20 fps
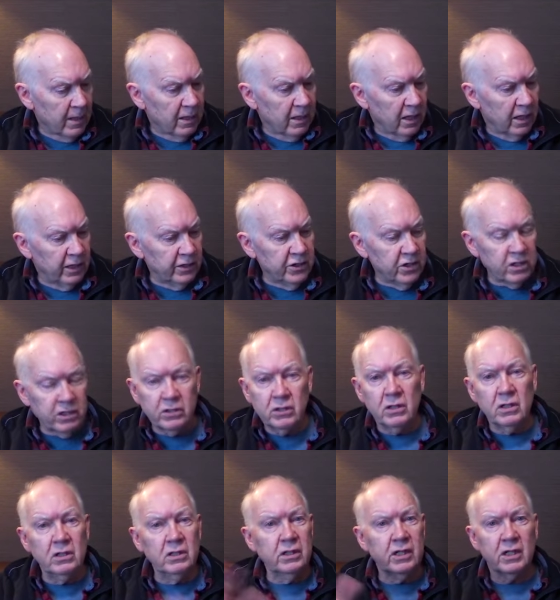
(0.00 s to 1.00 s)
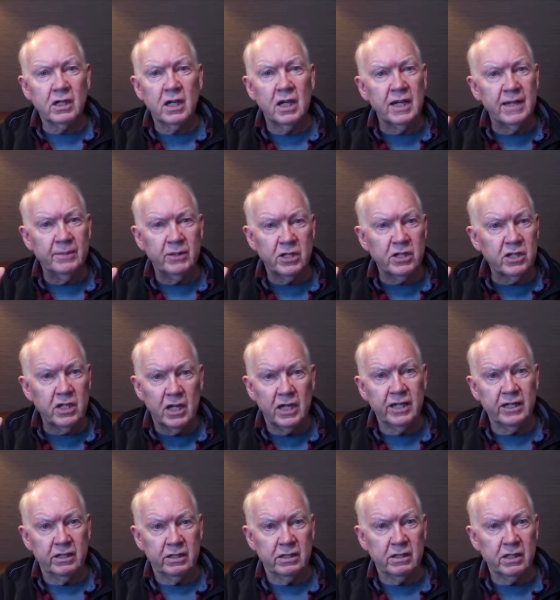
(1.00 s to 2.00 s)
I just took a look at climate
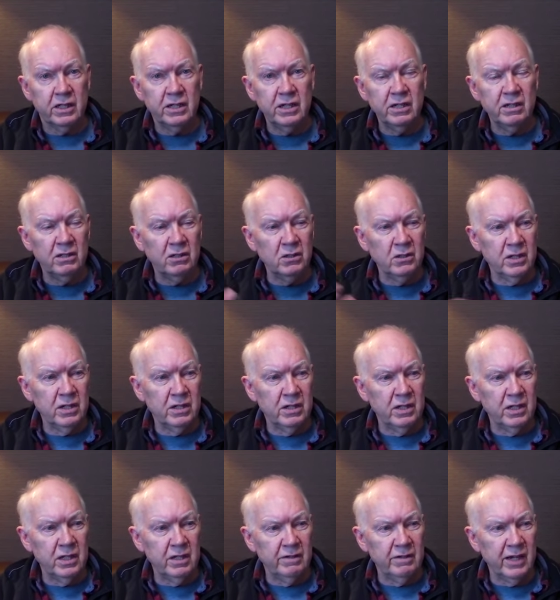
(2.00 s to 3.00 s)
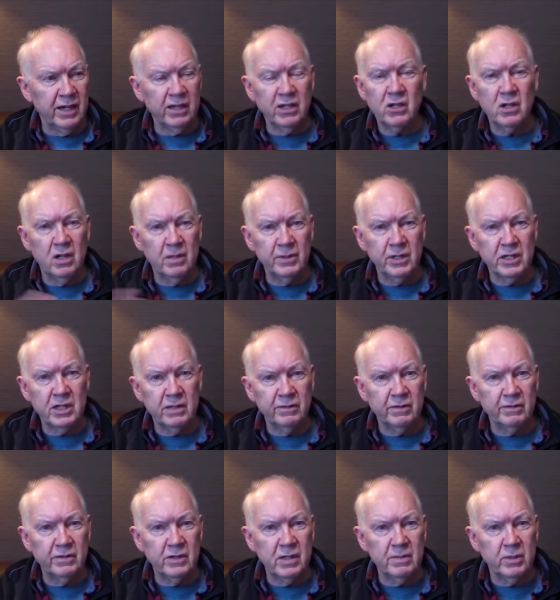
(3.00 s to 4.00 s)
science. I didn't look at the economics of
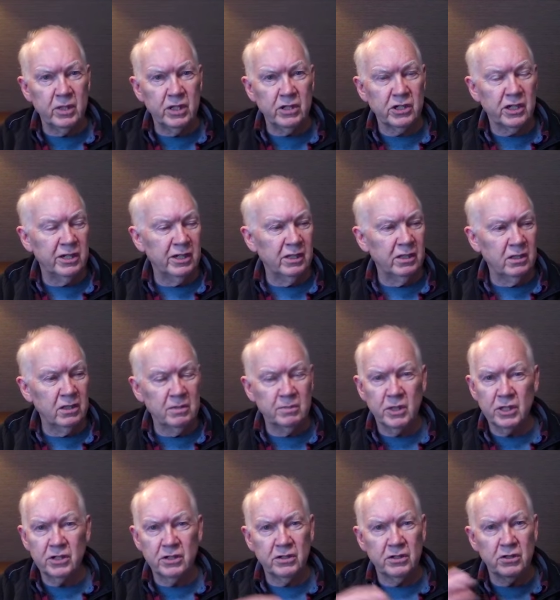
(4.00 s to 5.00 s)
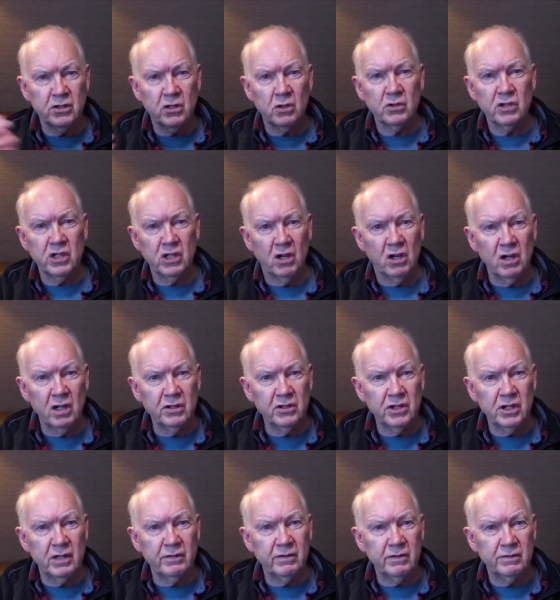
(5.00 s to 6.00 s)
it very much. I didn't look much at the
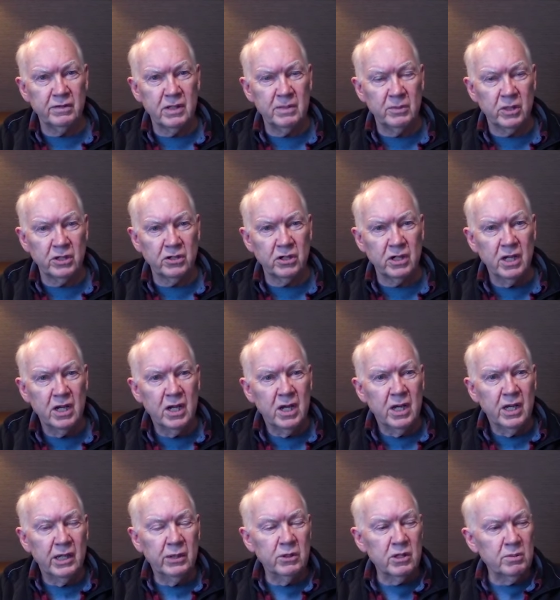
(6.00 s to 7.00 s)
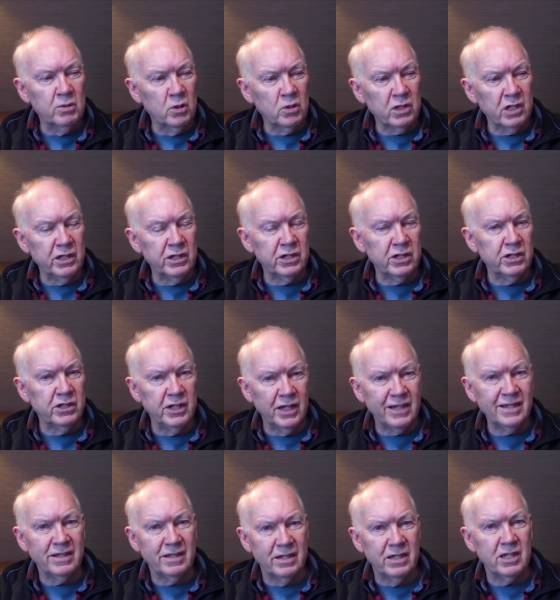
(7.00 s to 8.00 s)
sociology of it very much. It was mostly just,
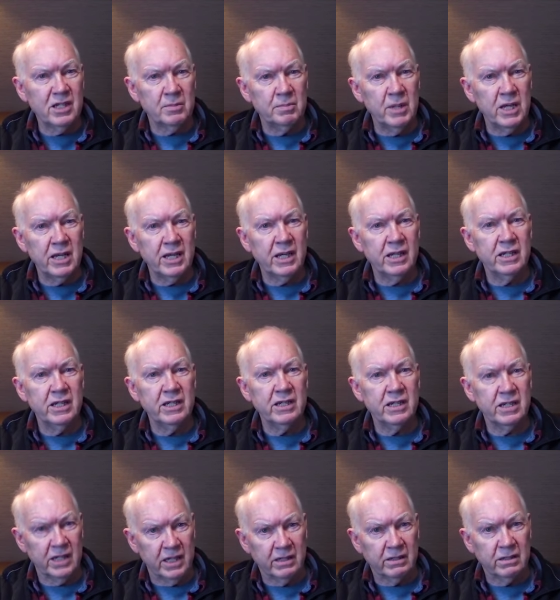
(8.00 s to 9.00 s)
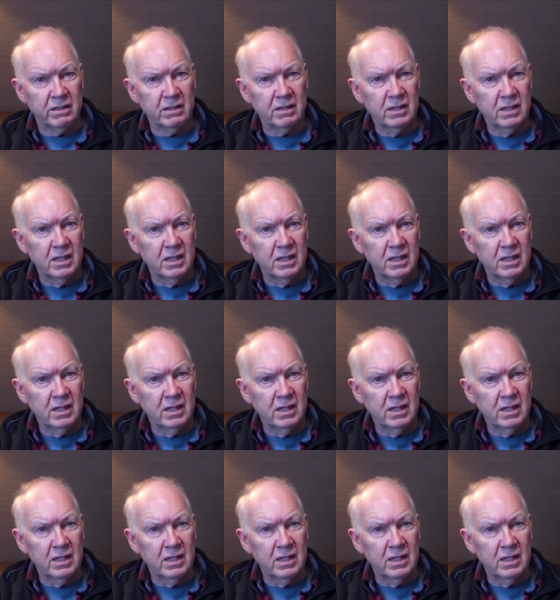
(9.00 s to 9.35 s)
does this make any sense?